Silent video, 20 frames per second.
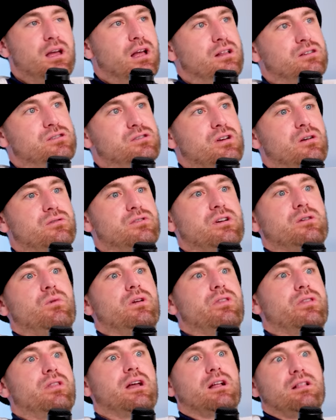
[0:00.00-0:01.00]
And so I was like,
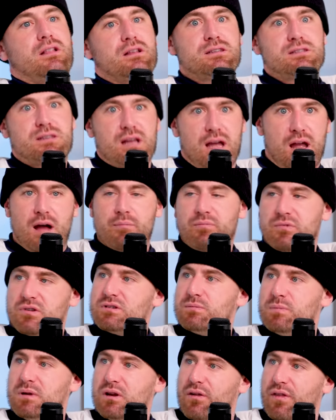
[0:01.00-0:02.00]
"What? Like, let's stay up to
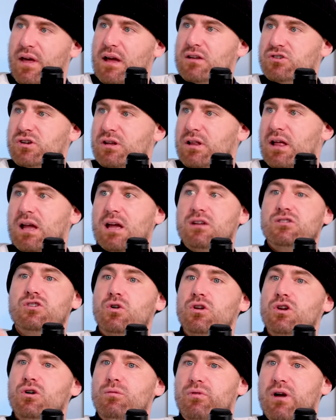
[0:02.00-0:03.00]
speed on that shit." Like
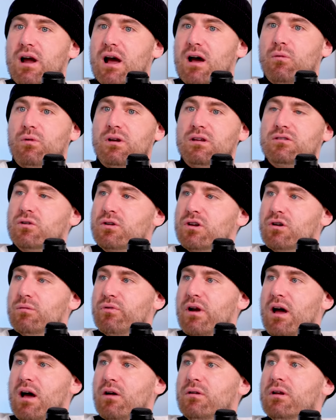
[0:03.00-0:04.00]
Antonio Brown, when Antonio
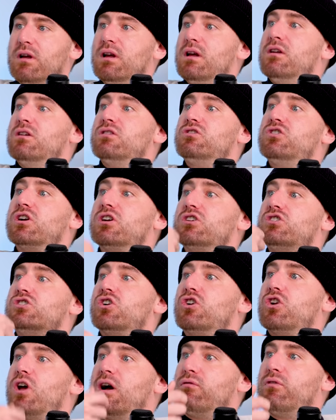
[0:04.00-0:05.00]
Brown yeah. took his
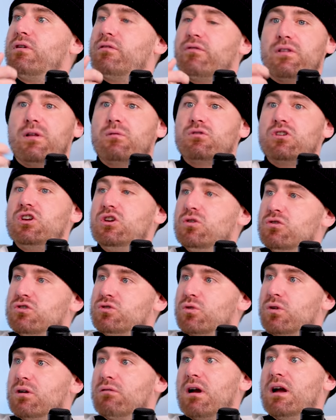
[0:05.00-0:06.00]
shirt off, that was a huge
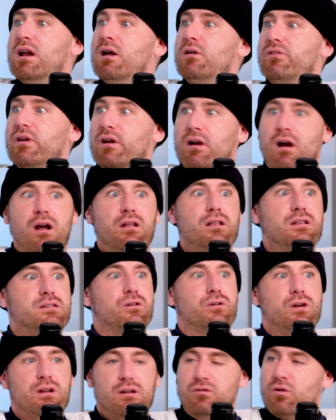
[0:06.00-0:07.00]
story, right? I was like, "All right, let's
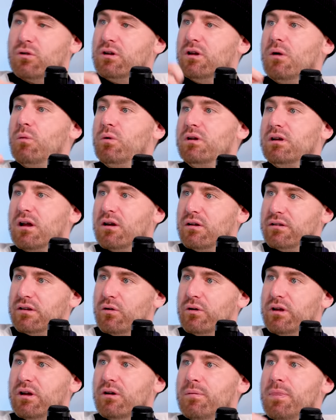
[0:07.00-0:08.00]
go get Antonio." I went and got
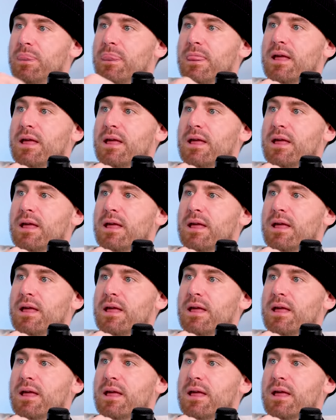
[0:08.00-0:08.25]
Antonio.